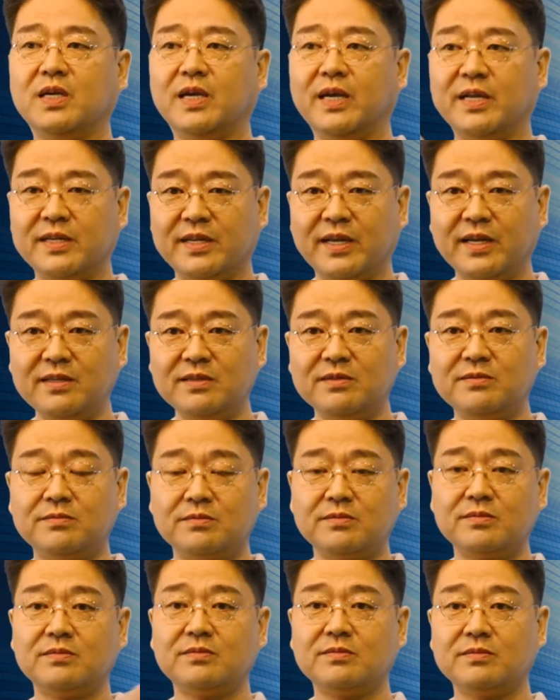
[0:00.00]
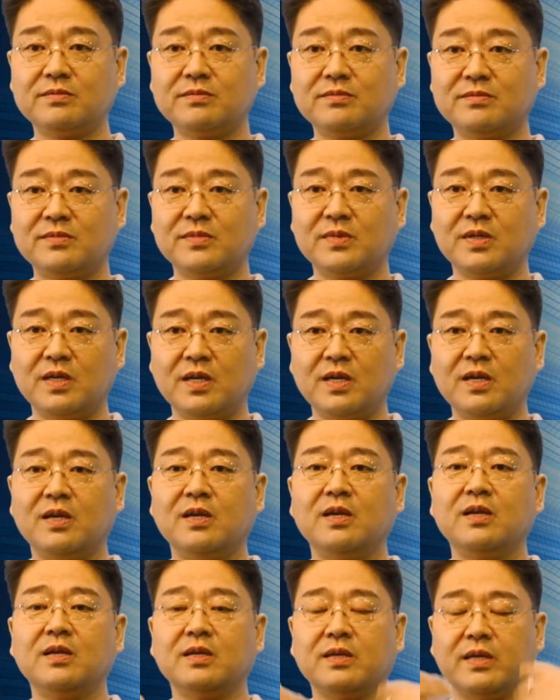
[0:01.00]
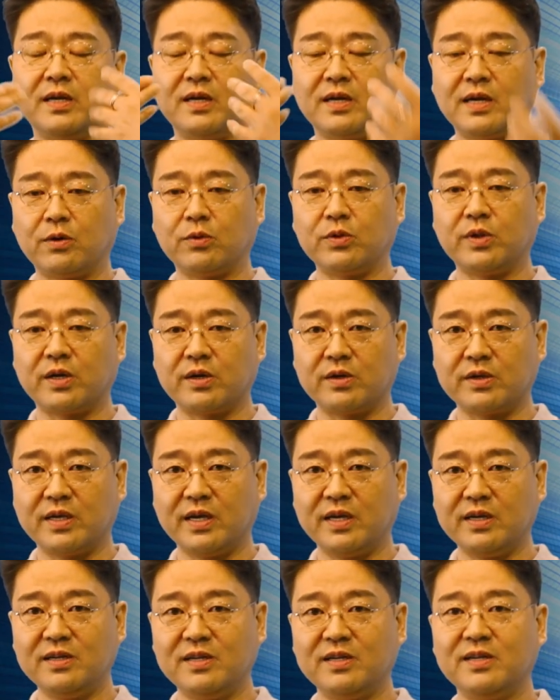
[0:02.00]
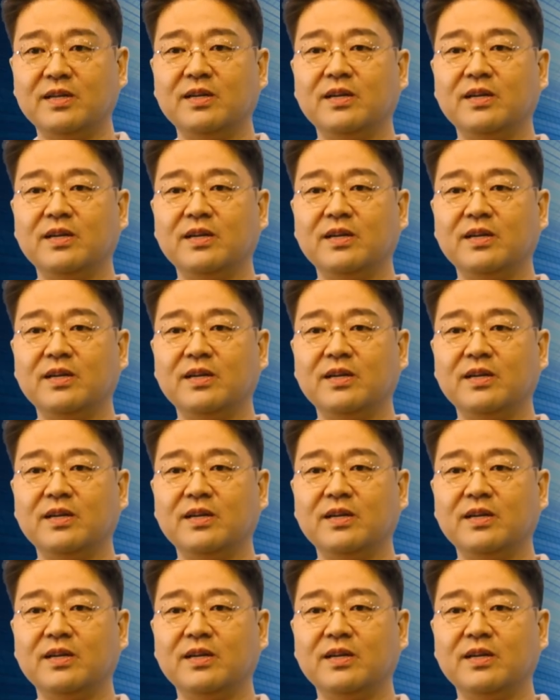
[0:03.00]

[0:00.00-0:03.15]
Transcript: and then get it out there again,